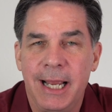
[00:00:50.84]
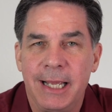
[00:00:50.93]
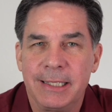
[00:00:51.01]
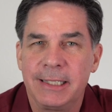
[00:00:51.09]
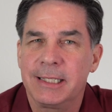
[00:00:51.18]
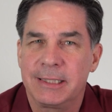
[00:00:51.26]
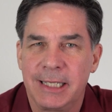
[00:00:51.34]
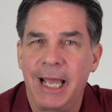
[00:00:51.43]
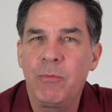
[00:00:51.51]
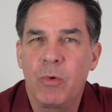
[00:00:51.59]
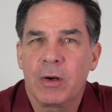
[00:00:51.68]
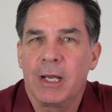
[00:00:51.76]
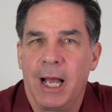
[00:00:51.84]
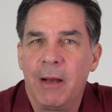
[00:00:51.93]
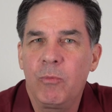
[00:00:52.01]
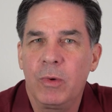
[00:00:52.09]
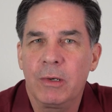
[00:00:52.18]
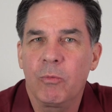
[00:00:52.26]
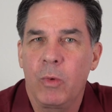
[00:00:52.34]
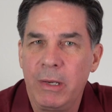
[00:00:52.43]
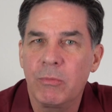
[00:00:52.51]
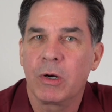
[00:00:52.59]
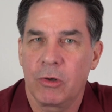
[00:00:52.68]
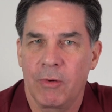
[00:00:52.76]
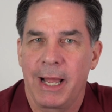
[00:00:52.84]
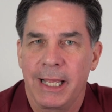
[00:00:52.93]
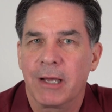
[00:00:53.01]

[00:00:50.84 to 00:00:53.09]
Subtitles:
then the time will come when we will cry